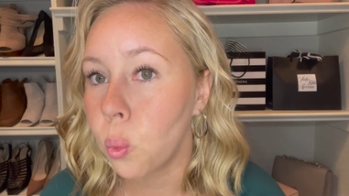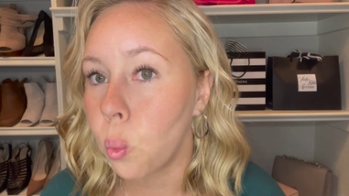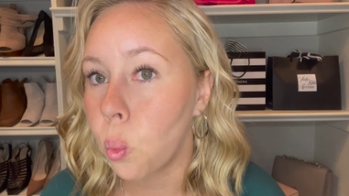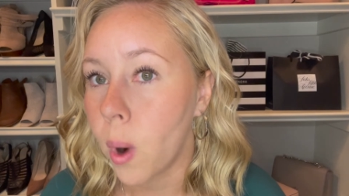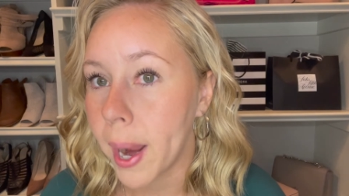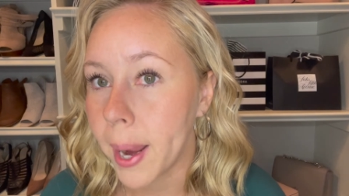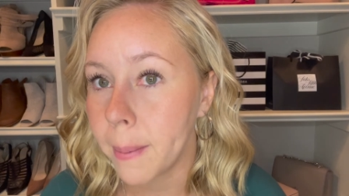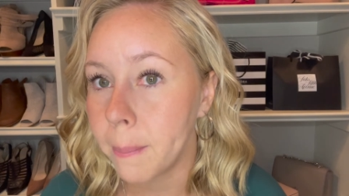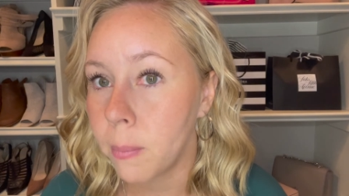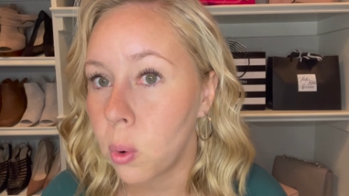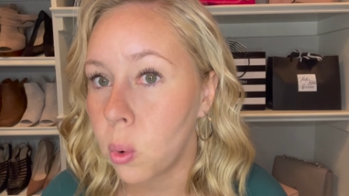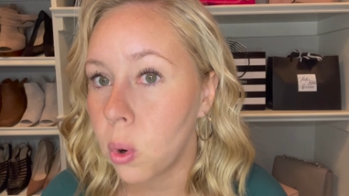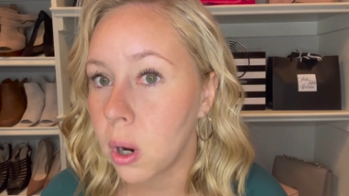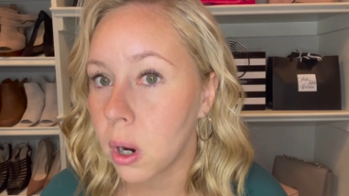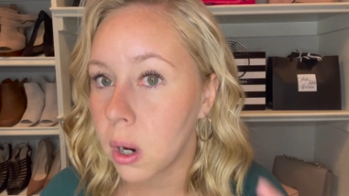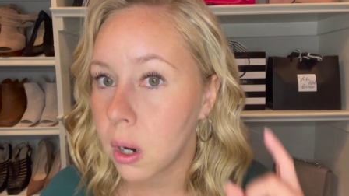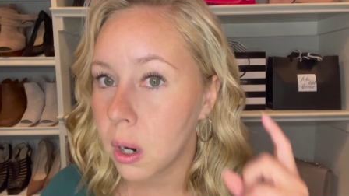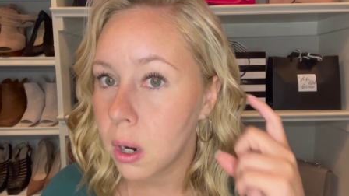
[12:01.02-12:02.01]
way
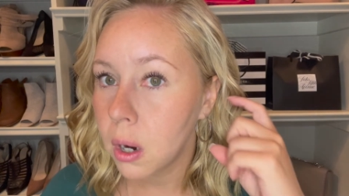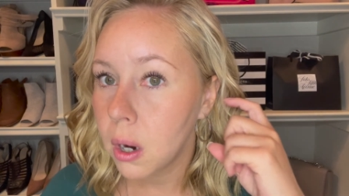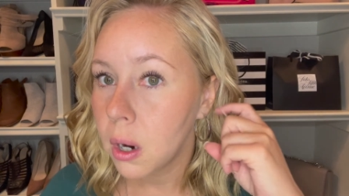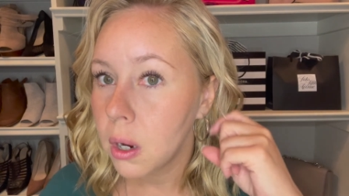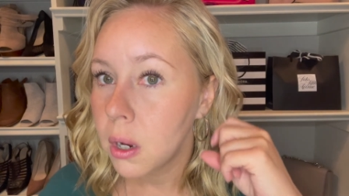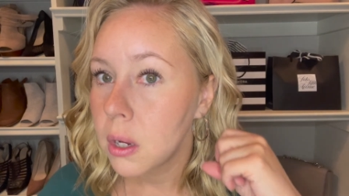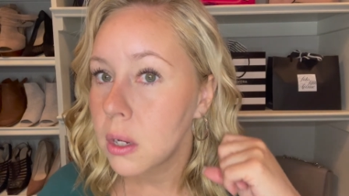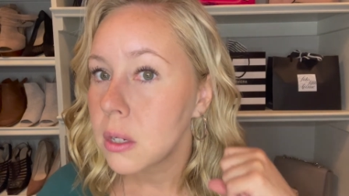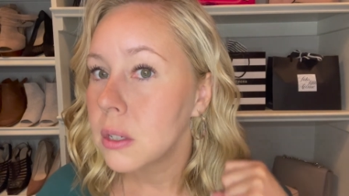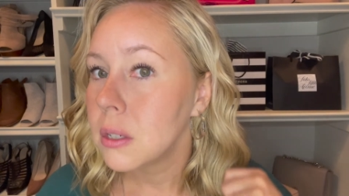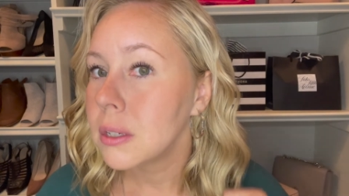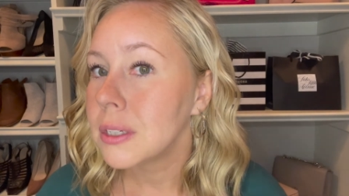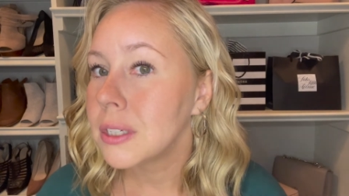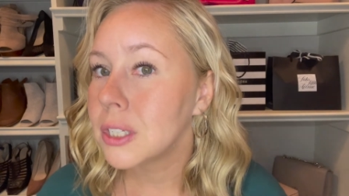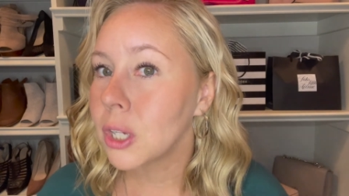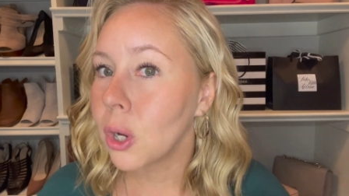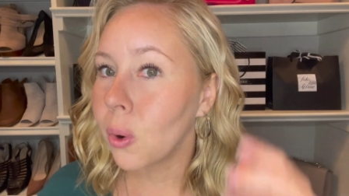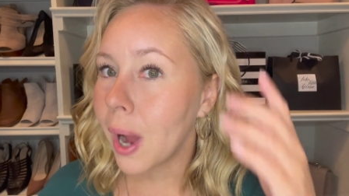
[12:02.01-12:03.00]
more.
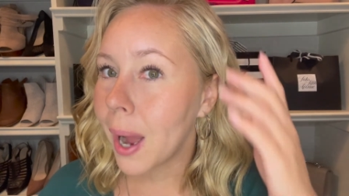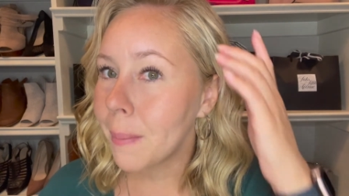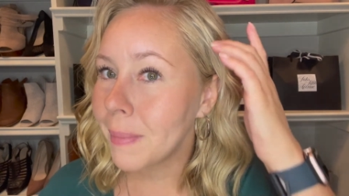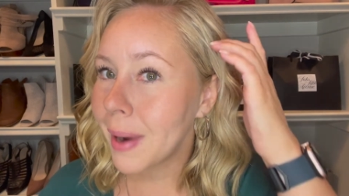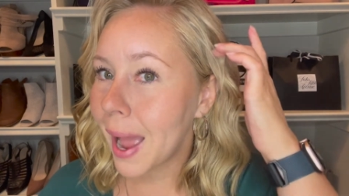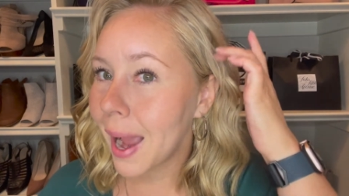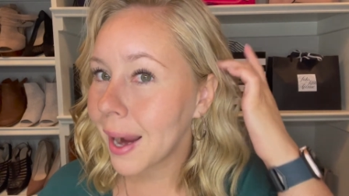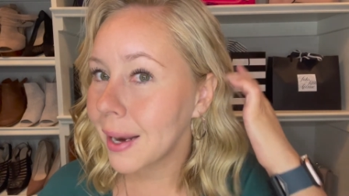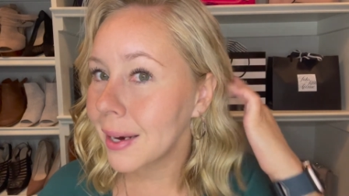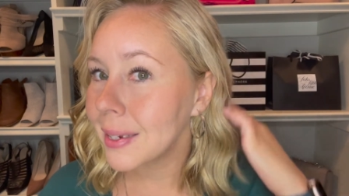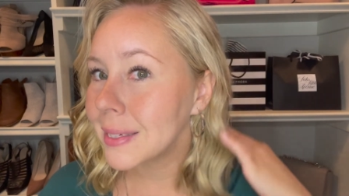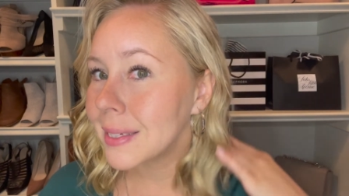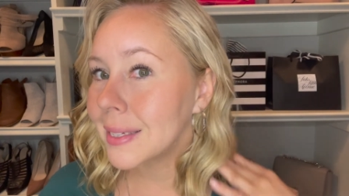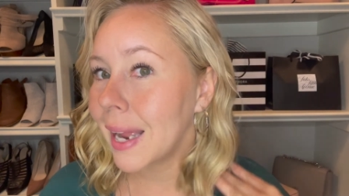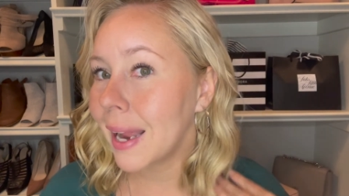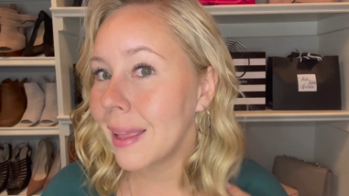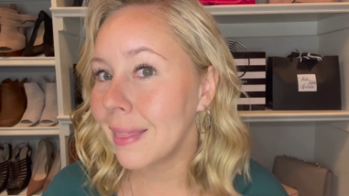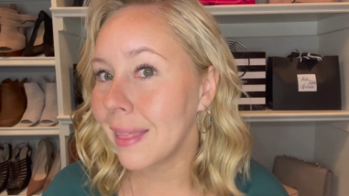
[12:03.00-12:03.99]
So I'm not going to
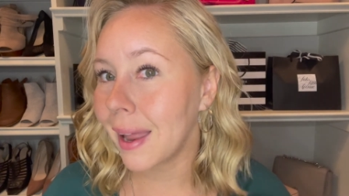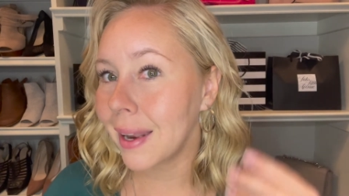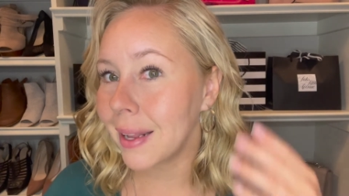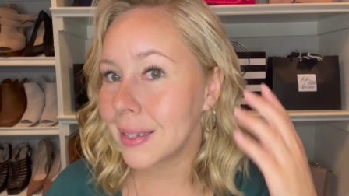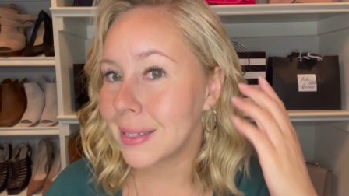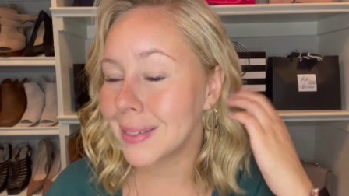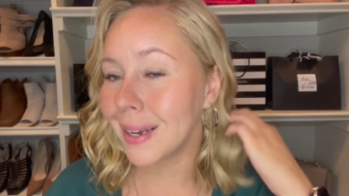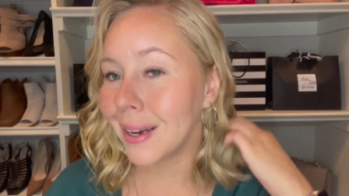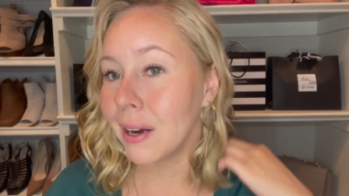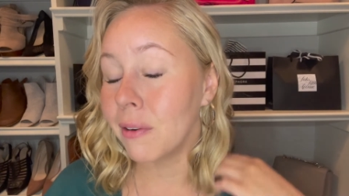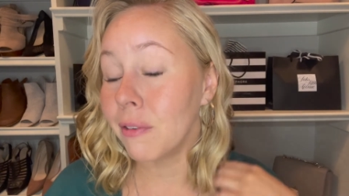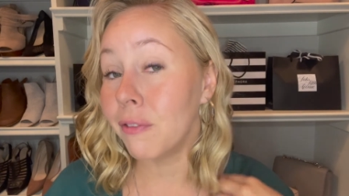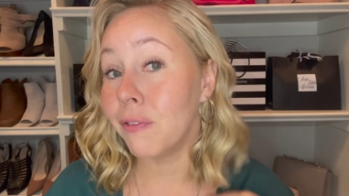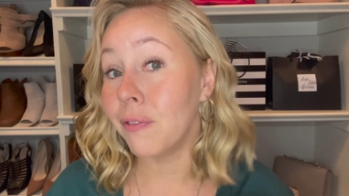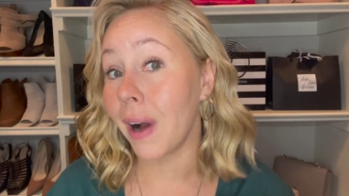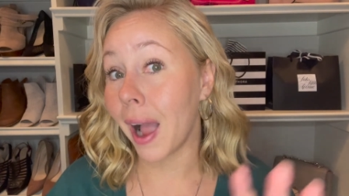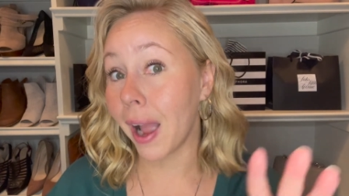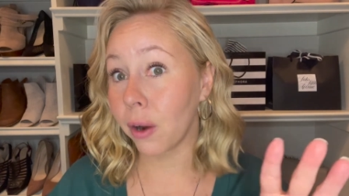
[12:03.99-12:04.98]
say that it's a
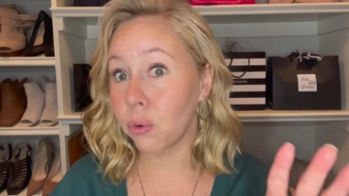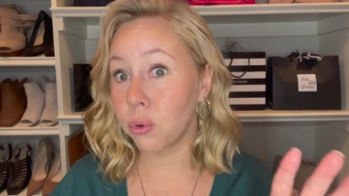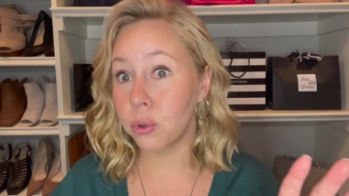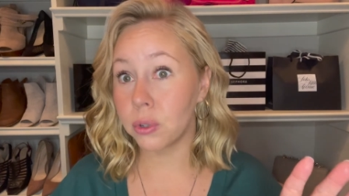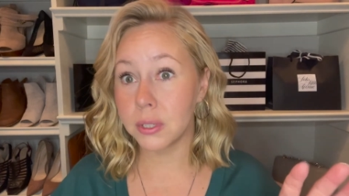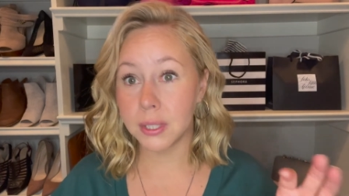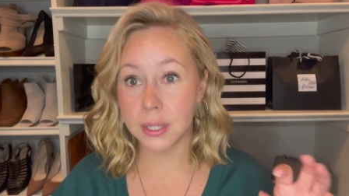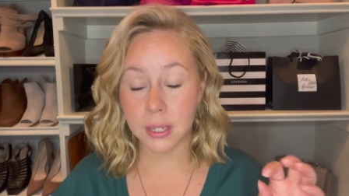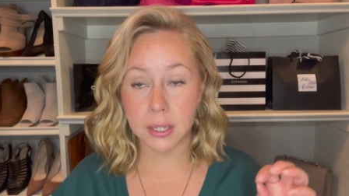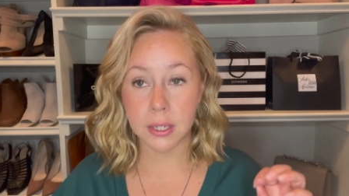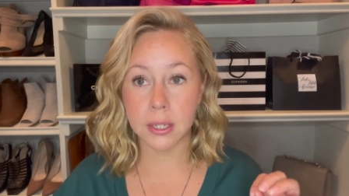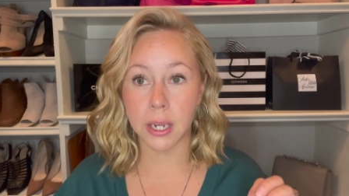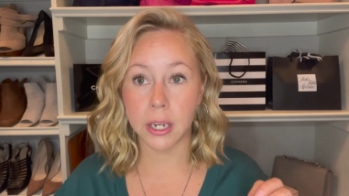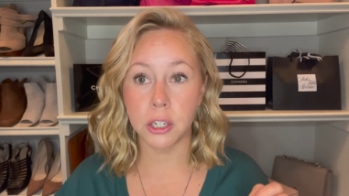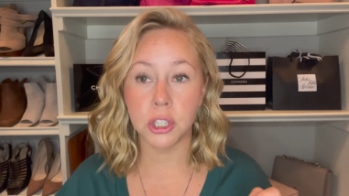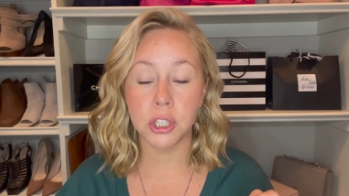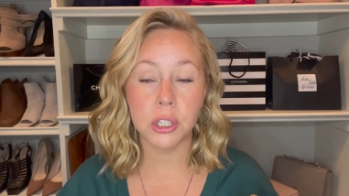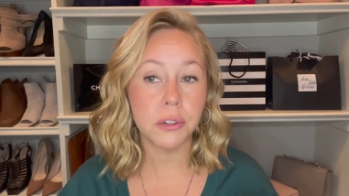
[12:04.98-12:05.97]
viral
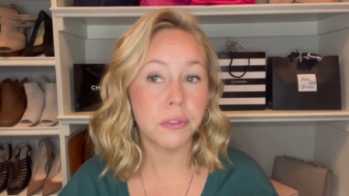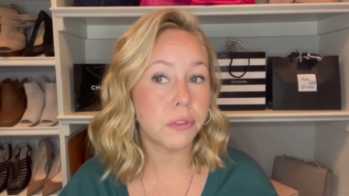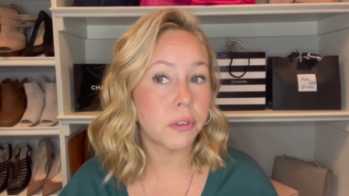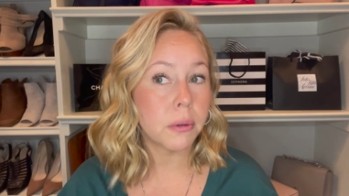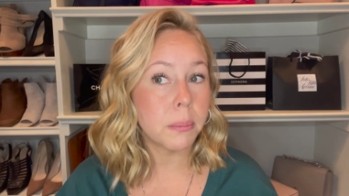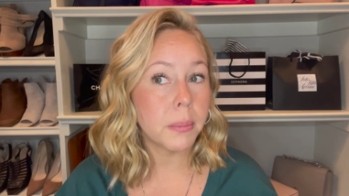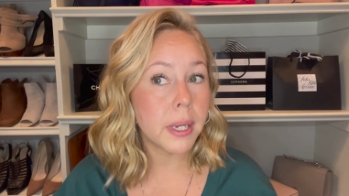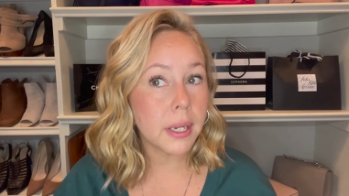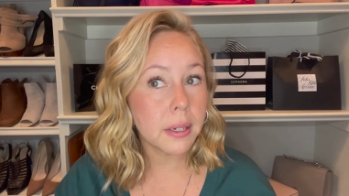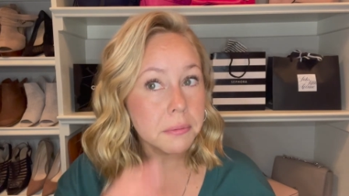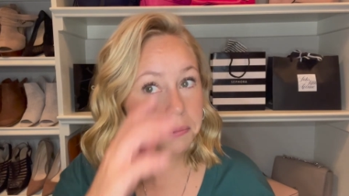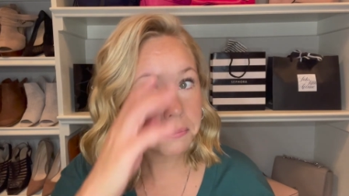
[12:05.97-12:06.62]
sensation for me.